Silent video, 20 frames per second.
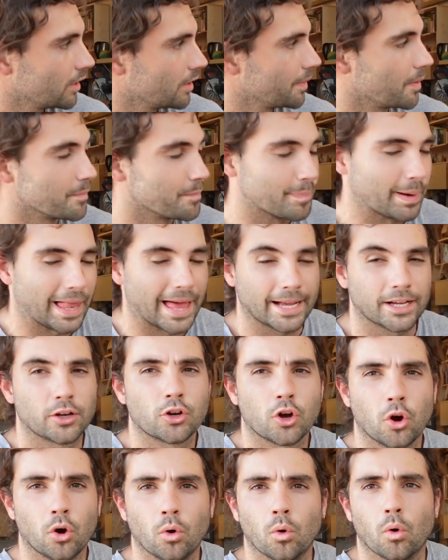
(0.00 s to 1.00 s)
the black
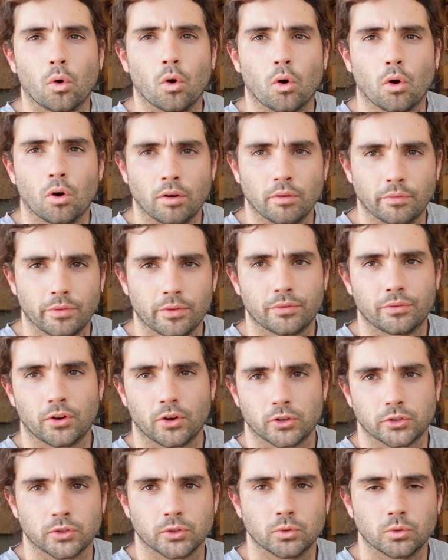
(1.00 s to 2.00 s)
core of the
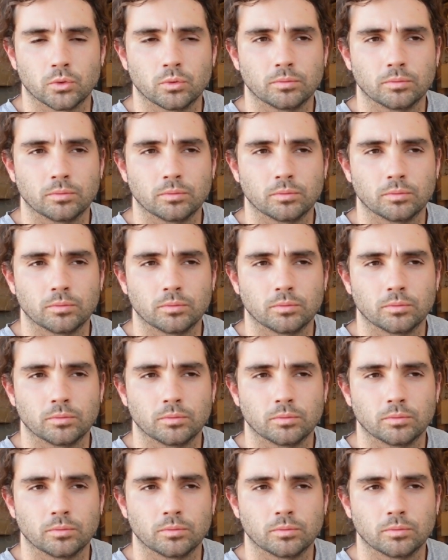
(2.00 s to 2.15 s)
fossil,